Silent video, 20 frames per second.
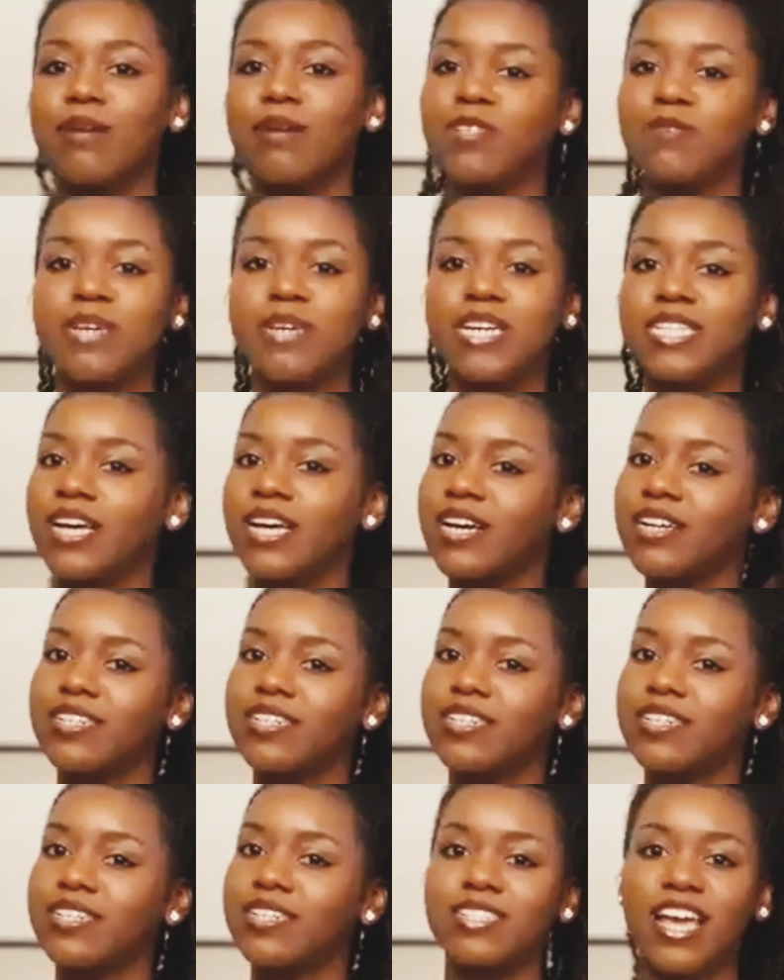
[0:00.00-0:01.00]
to me to
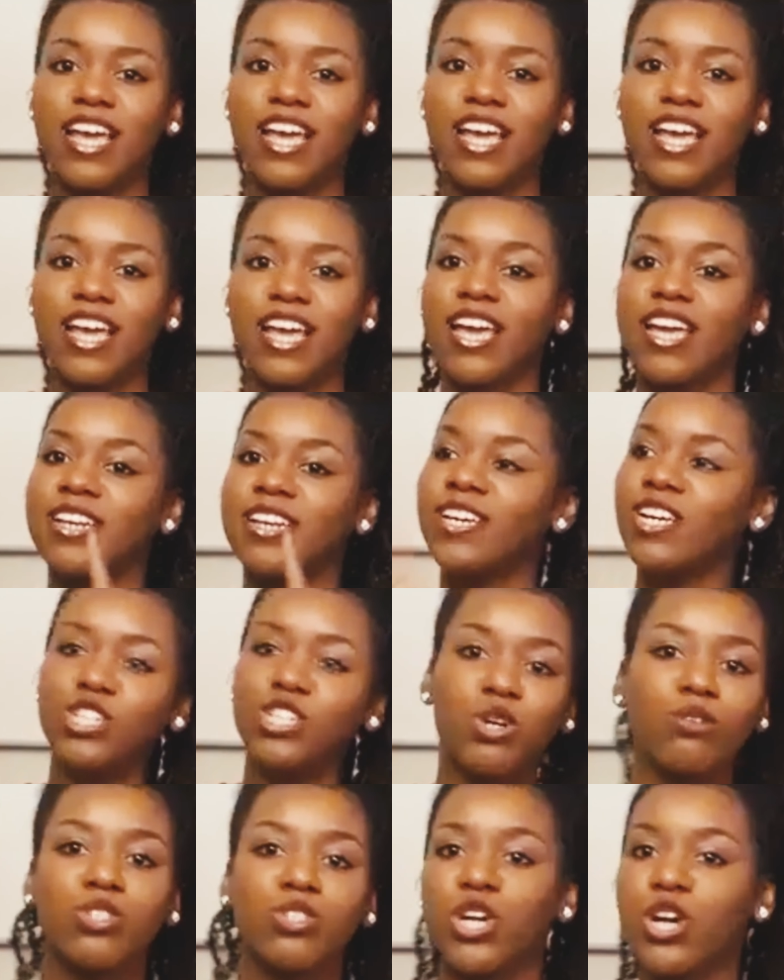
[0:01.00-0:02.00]
understand
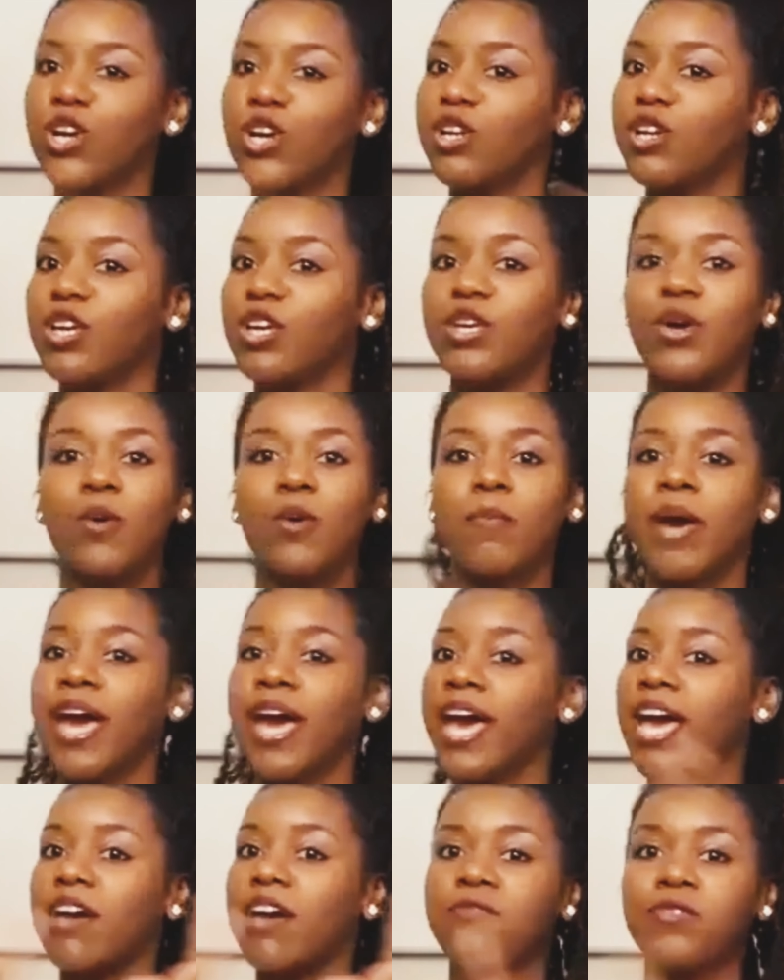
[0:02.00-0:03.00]
your journey, your
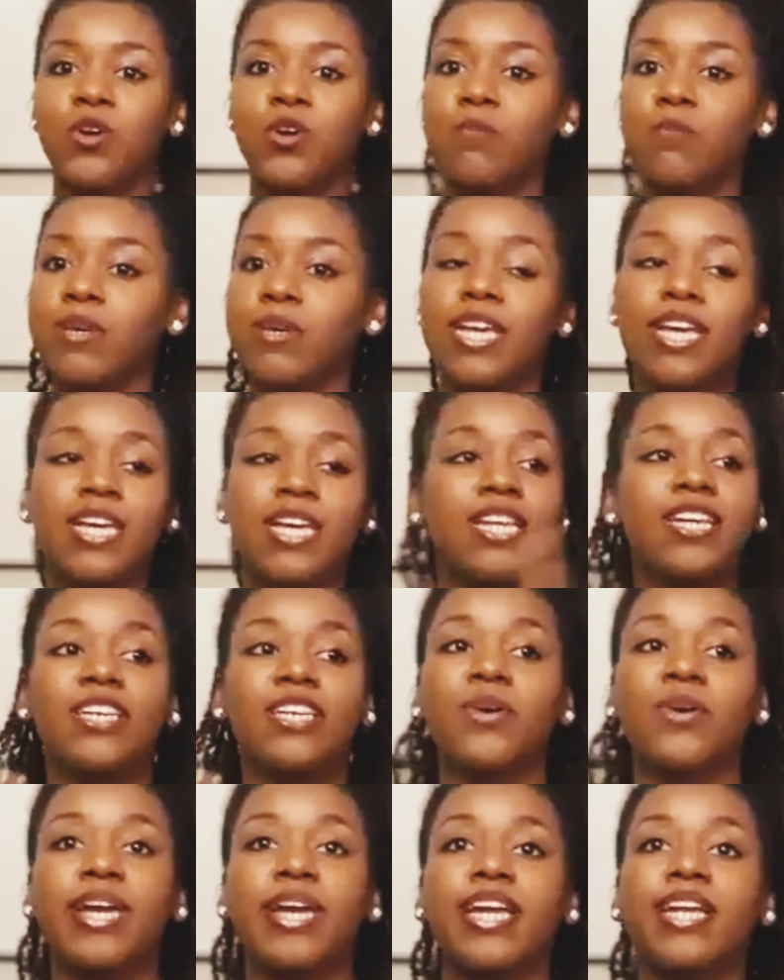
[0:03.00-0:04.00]
path, your beginning,
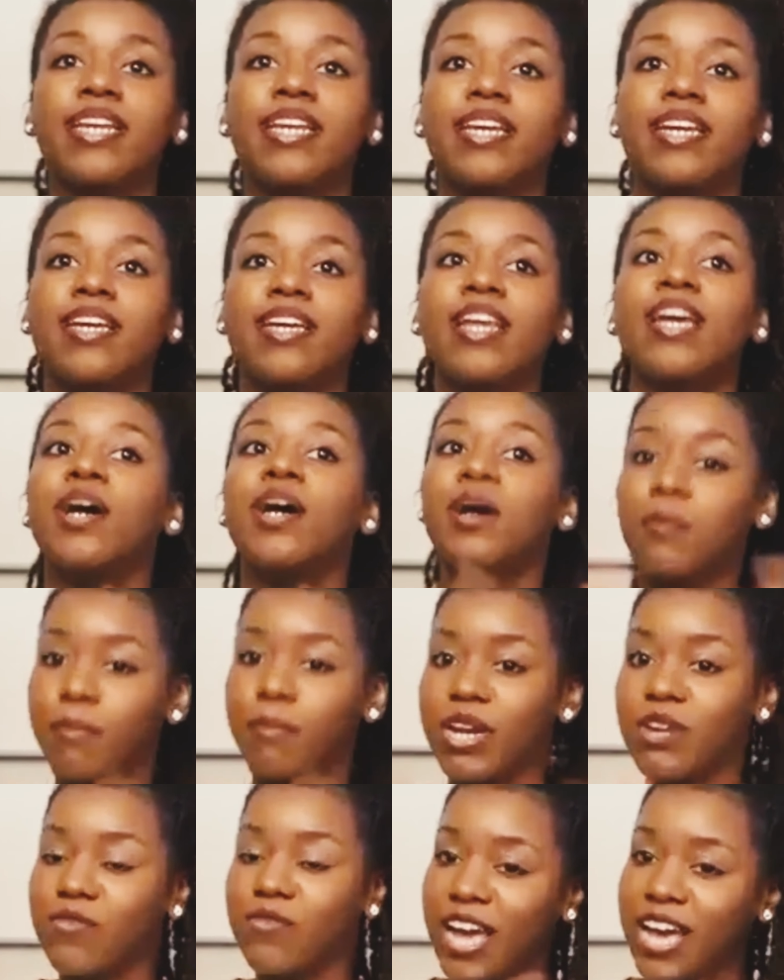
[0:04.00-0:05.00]
your ending.
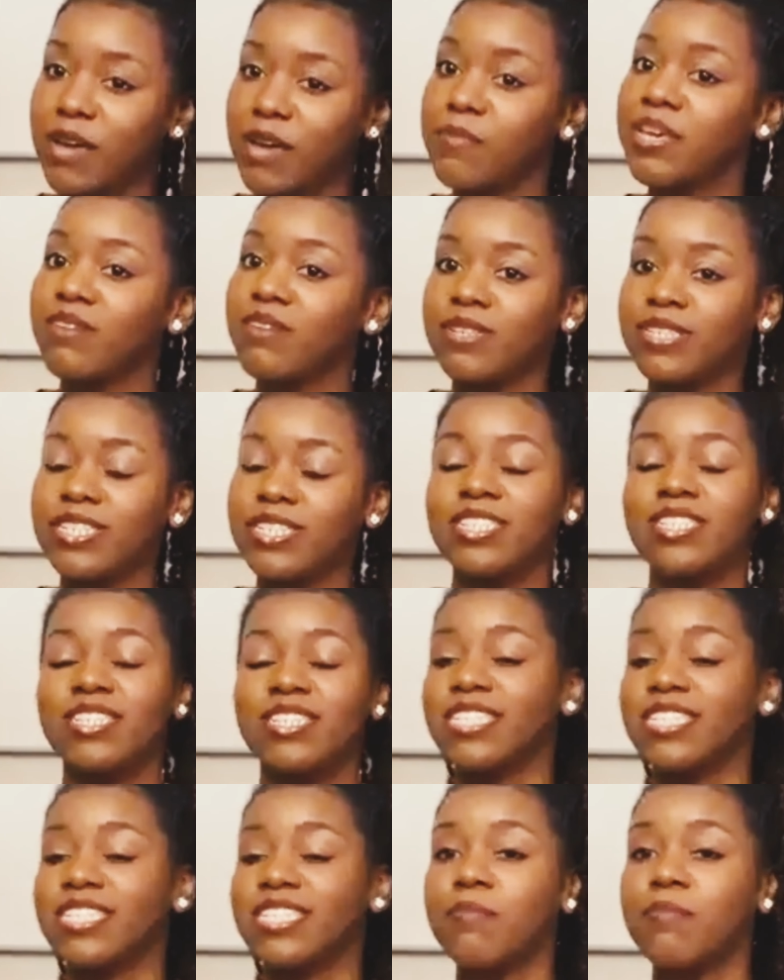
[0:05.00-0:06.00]
But if I can be of
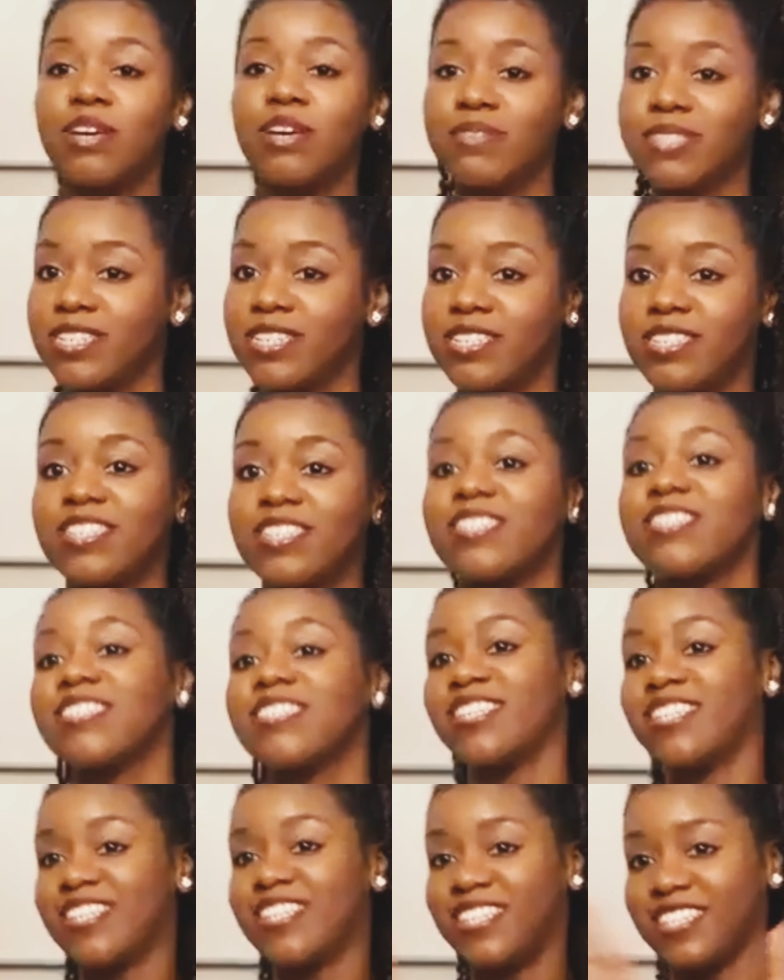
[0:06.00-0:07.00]
assistance, I'll be of
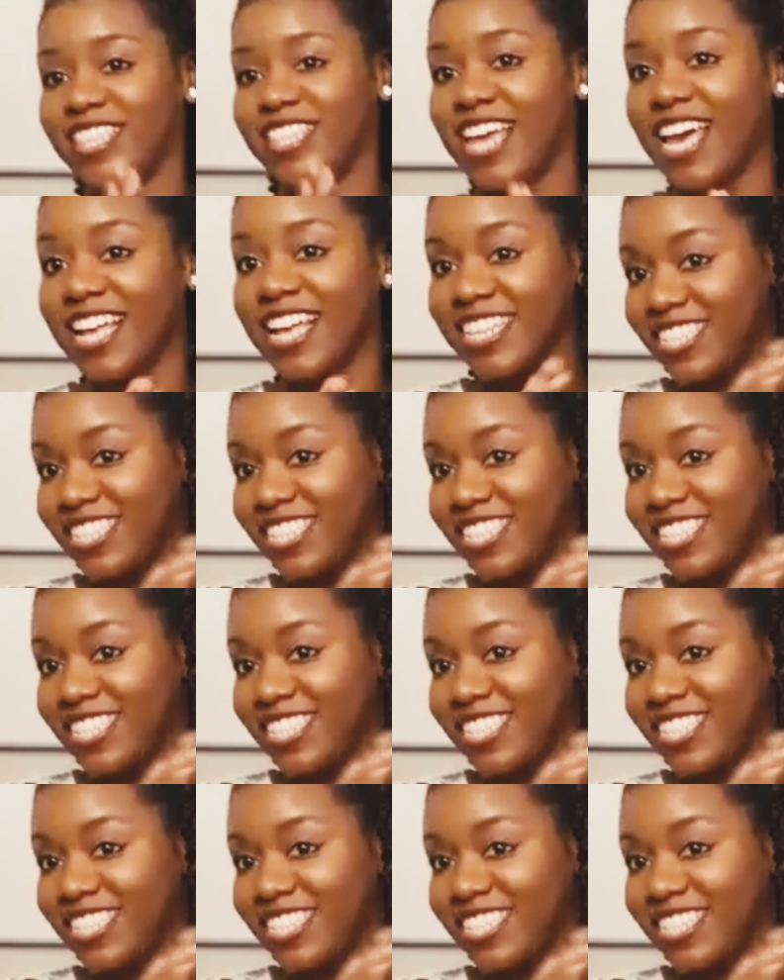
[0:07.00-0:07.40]
assistance. That's